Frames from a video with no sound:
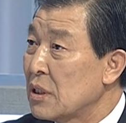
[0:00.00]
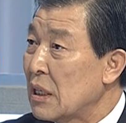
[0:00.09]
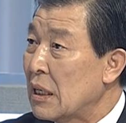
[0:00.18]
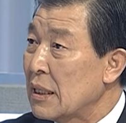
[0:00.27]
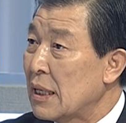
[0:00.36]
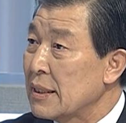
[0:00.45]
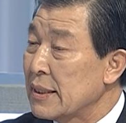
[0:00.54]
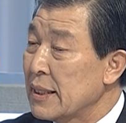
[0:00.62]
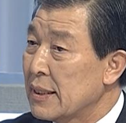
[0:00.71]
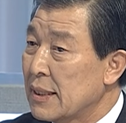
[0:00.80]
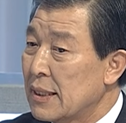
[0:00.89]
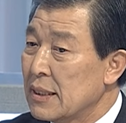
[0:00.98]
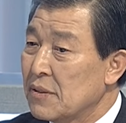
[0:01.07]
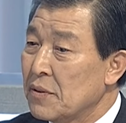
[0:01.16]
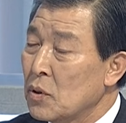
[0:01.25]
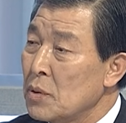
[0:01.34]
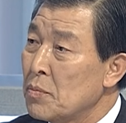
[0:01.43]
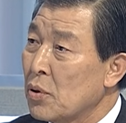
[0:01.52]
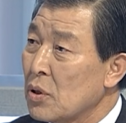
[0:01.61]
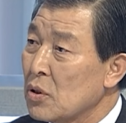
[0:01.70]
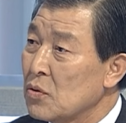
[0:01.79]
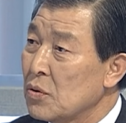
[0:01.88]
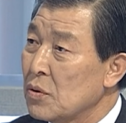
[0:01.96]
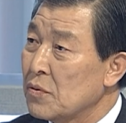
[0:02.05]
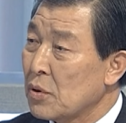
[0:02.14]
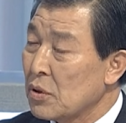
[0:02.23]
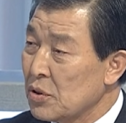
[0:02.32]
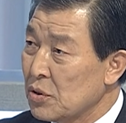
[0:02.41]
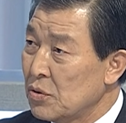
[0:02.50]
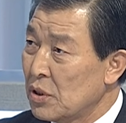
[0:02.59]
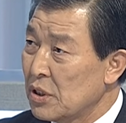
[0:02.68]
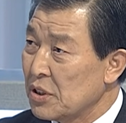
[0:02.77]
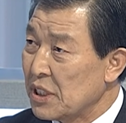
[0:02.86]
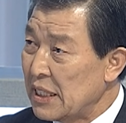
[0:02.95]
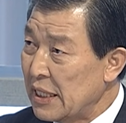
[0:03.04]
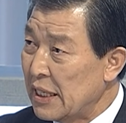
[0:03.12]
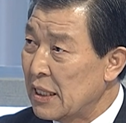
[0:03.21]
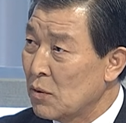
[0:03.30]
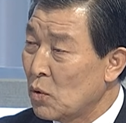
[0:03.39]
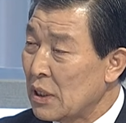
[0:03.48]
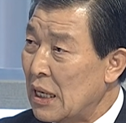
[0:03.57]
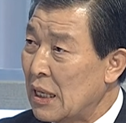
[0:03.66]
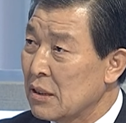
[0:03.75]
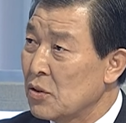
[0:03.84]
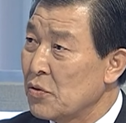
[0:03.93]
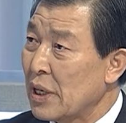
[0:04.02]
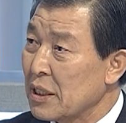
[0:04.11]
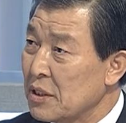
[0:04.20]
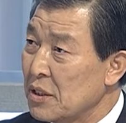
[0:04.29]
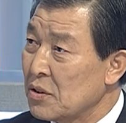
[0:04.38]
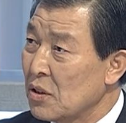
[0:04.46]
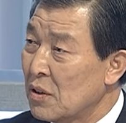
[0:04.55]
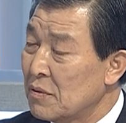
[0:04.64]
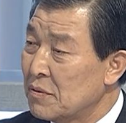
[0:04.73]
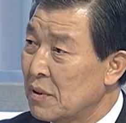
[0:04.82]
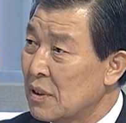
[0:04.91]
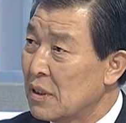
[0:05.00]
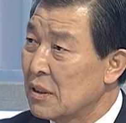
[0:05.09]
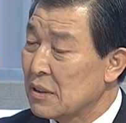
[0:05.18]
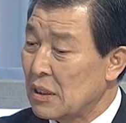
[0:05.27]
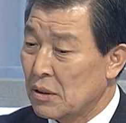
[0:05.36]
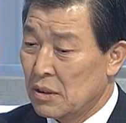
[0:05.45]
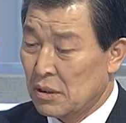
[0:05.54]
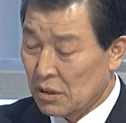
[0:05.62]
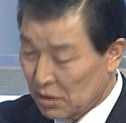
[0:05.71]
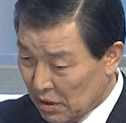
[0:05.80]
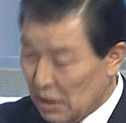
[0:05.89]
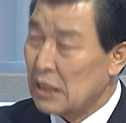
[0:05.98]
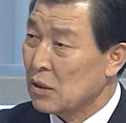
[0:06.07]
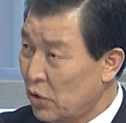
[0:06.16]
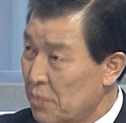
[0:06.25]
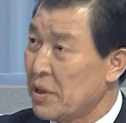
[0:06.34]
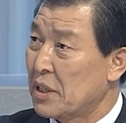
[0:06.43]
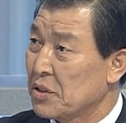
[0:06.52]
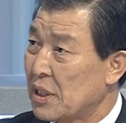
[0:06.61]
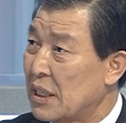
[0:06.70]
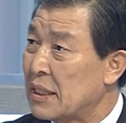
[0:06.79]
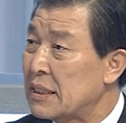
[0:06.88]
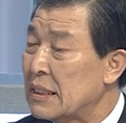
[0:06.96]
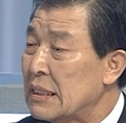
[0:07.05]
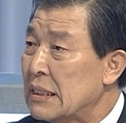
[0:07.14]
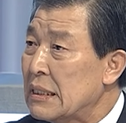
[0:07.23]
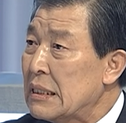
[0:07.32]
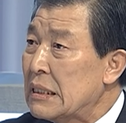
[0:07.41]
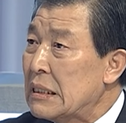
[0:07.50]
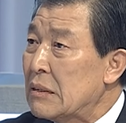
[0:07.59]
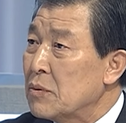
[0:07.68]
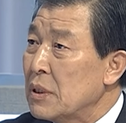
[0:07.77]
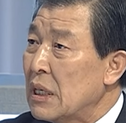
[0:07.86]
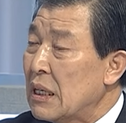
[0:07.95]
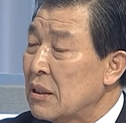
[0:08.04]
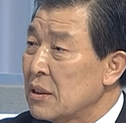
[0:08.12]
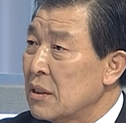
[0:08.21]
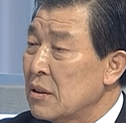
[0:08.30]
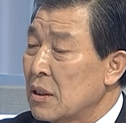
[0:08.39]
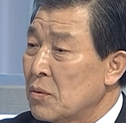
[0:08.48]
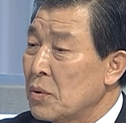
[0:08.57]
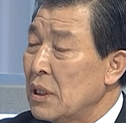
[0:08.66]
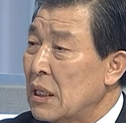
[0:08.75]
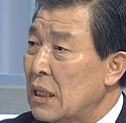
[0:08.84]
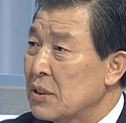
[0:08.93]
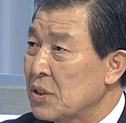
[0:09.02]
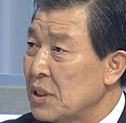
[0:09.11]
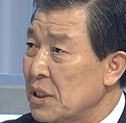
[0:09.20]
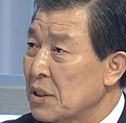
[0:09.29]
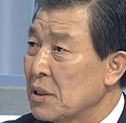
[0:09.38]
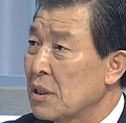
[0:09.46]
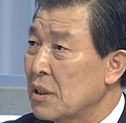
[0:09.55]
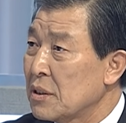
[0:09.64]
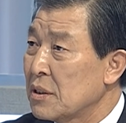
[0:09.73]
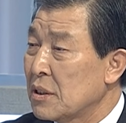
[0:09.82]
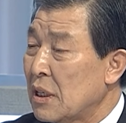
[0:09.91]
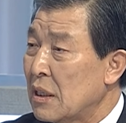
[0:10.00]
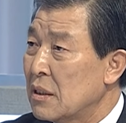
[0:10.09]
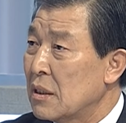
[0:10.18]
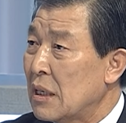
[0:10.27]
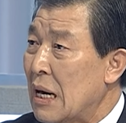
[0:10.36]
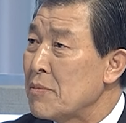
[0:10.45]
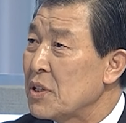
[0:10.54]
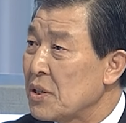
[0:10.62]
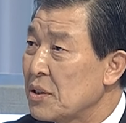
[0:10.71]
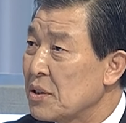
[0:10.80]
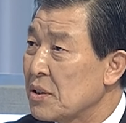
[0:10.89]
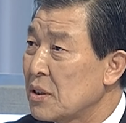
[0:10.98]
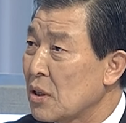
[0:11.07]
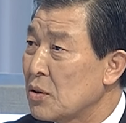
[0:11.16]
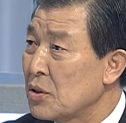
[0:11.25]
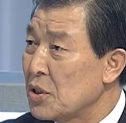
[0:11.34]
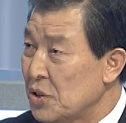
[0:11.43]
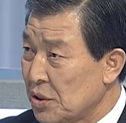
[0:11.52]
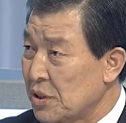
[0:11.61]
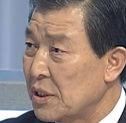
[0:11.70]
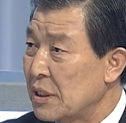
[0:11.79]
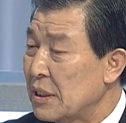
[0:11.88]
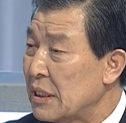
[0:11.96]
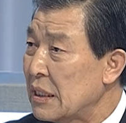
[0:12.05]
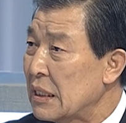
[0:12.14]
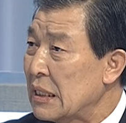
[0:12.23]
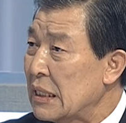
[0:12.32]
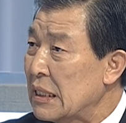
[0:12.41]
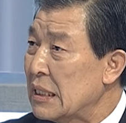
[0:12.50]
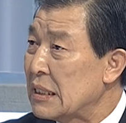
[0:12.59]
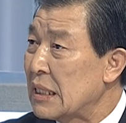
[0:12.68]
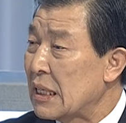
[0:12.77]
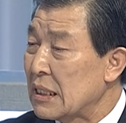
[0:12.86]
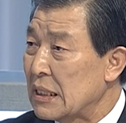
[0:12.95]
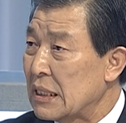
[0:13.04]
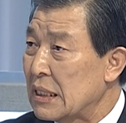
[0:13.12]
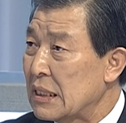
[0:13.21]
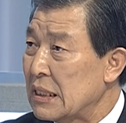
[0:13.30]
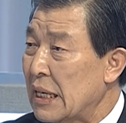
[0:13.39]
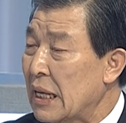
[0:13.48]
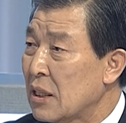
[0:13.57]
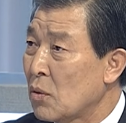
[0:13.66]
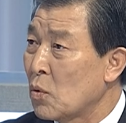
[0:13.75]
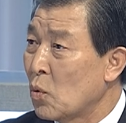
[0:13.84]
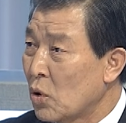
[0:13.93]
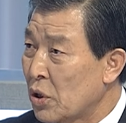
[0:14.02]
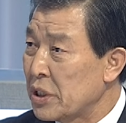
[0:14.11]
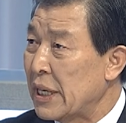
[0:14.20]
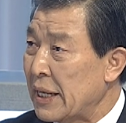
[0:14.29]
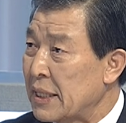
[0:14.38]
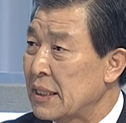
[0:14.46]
I think it's very important for us to understand what are the realities of on Korean Peninsula. We are still under armistice in the condition. It's not the end of war yet.